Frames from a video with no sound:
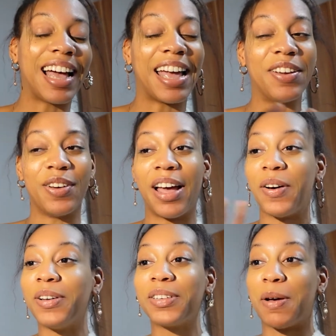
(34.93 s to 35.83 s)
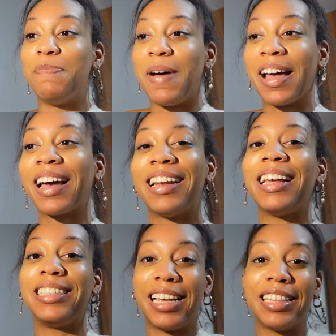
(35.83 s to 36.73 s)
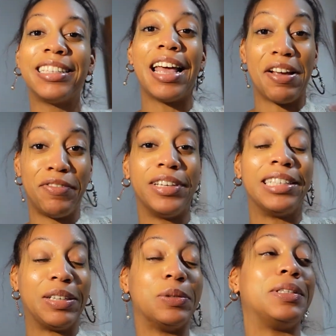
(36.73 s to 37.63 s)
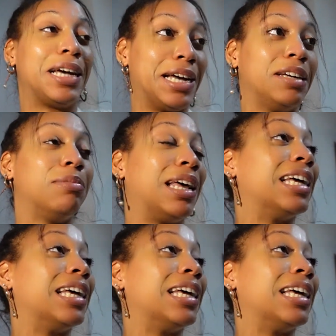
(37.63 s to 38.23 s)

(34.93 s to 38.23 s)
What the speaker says: I know I always come back and I say this every single time,